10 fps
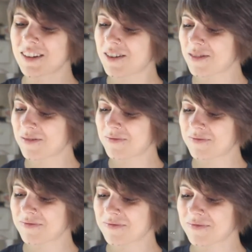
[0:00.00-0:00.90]
oh,
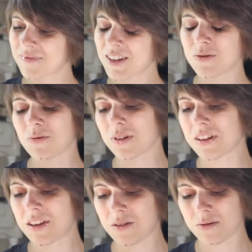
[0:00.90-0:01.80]
that's really
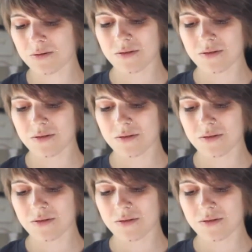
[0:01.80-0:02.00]
cute.